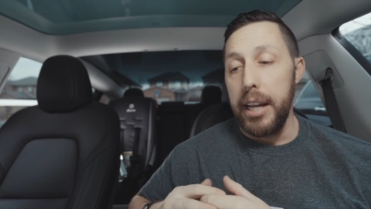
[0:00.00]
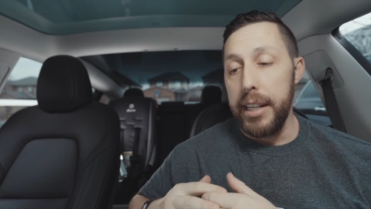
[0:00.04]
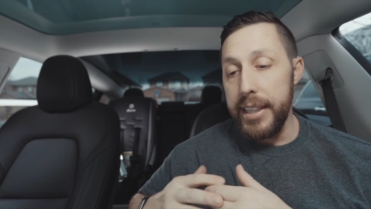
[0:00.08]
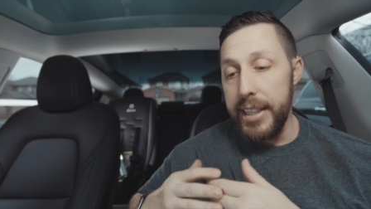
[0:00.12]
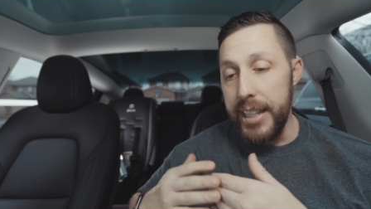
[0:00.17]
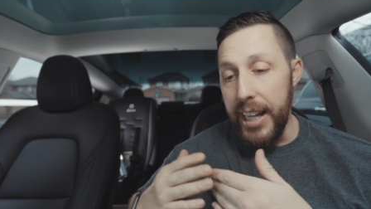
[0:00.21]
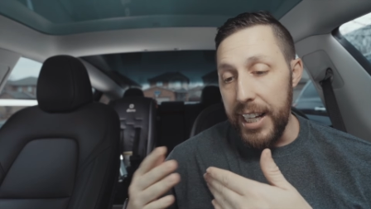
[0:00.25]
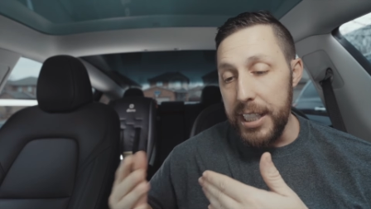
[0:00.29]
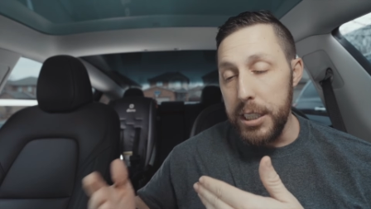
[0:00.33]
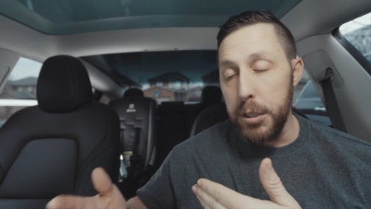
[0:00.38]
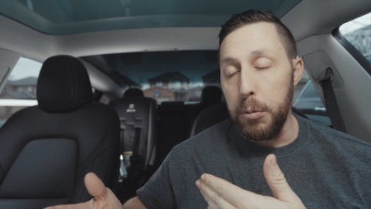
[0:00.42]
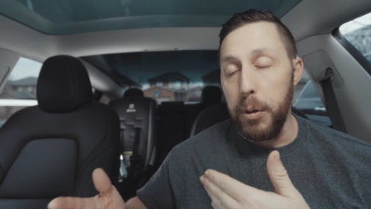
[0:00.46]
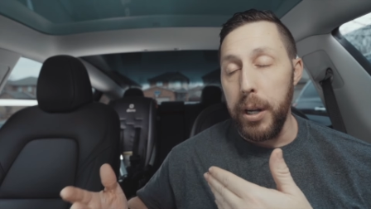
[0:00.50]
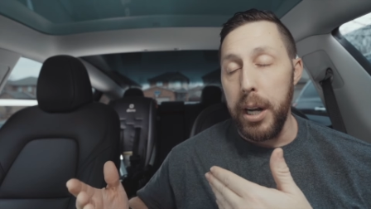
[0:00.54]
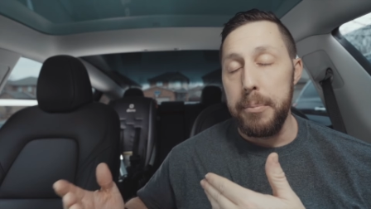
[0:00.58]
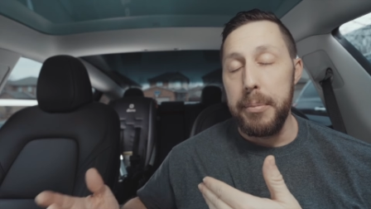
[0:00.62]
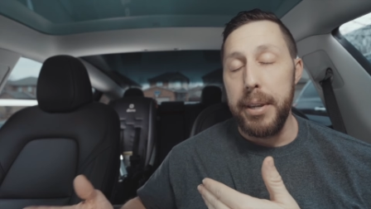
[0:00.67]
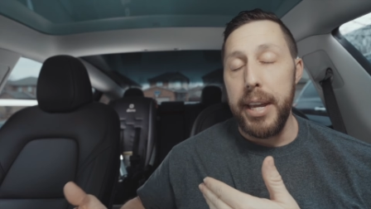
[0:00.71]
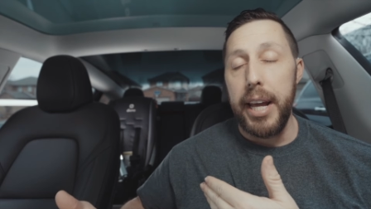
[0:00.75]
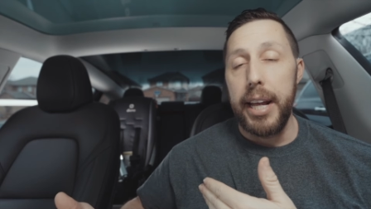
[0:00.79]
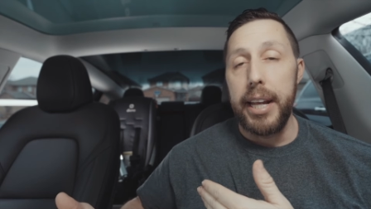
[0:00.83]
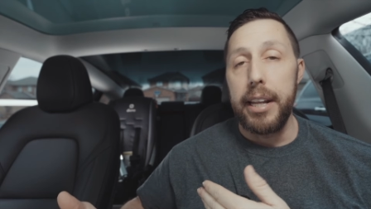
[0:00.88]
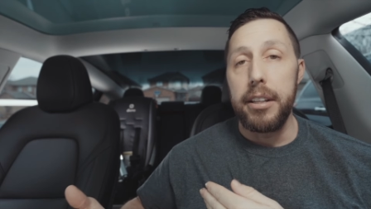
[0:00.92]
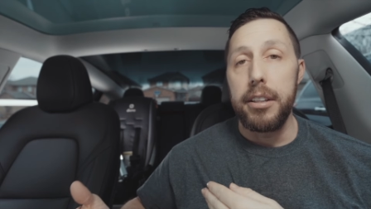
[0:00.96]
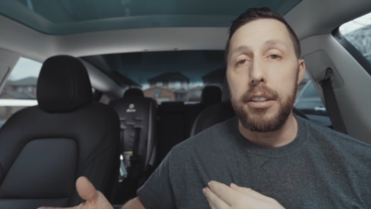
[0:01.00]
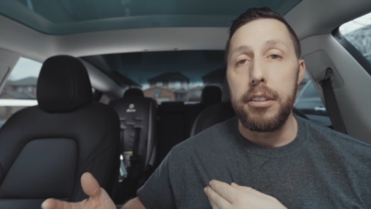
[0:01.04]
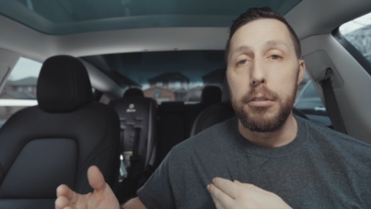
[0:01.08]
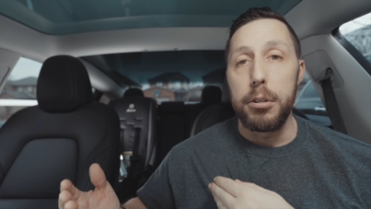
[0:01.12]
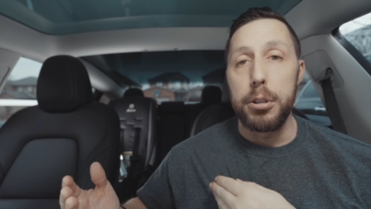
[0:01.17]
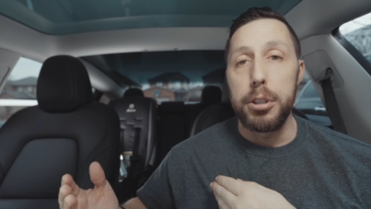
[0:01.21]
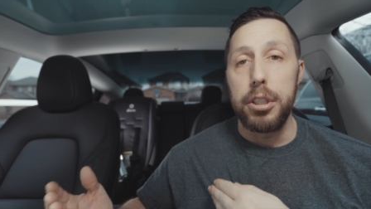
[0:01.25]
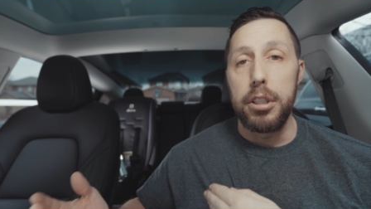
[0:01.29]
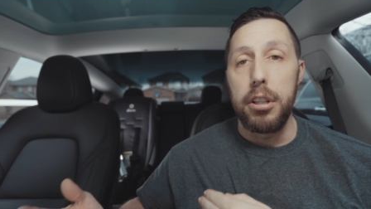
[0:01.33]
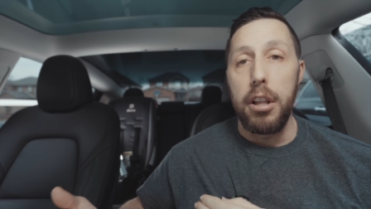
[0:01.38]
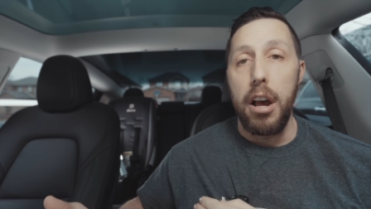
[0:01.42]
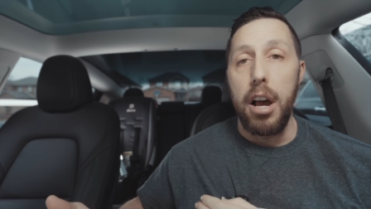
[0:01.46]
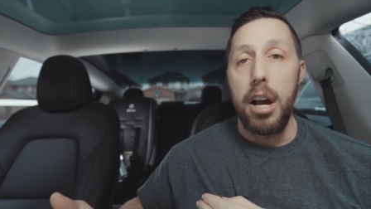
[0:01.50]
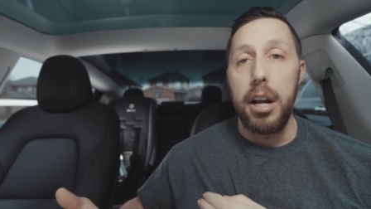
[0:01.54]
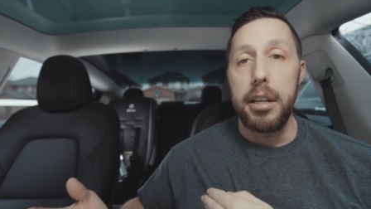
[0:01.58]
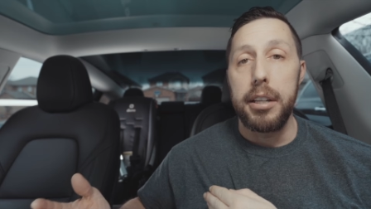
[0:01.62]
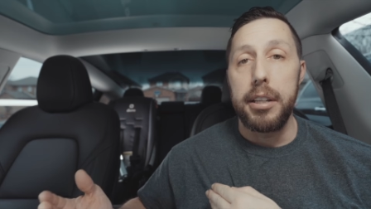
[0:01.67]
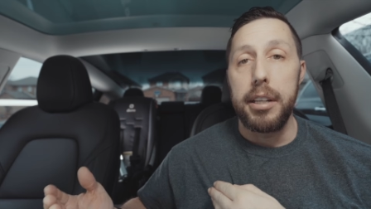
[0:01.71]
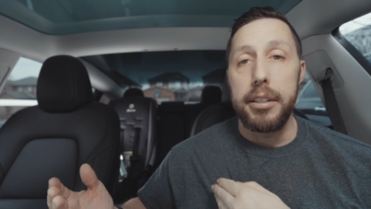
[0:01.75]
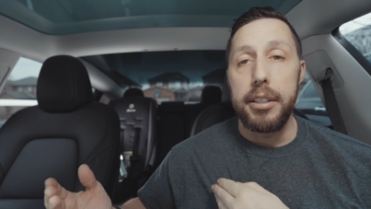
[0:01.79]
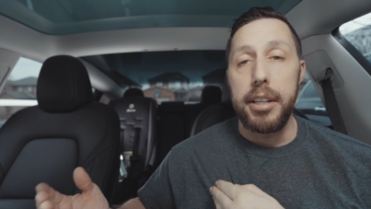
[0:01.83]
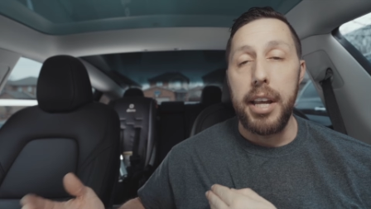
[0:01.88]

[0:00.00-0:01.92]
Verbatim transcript: that's when I'm getting those long